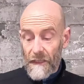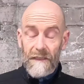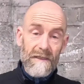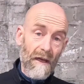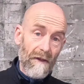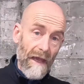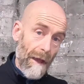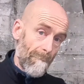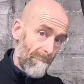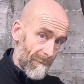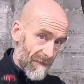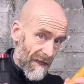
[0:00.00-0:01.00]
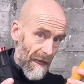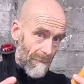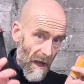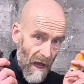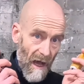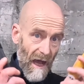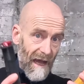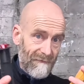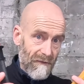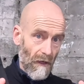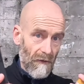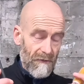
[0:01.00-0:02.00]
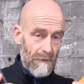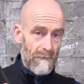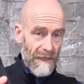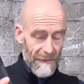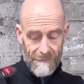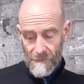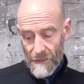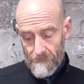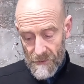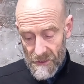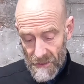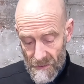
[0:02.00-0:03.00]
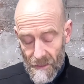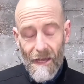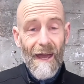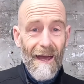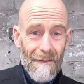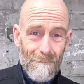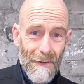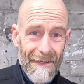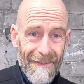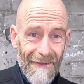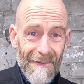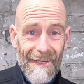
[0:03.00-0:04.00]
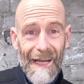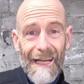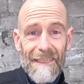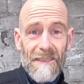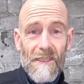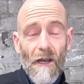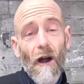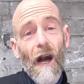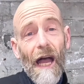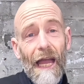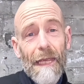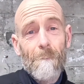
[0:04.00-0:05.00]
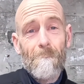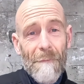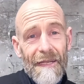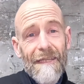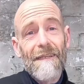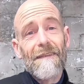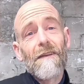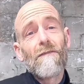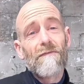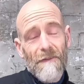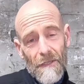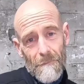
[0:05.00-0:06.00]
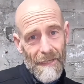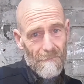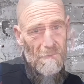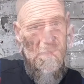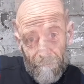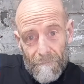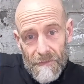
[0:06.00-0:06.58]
So yeah, DMR, I've got new DEATHGRIPs, and Brendog has got a mint new film out.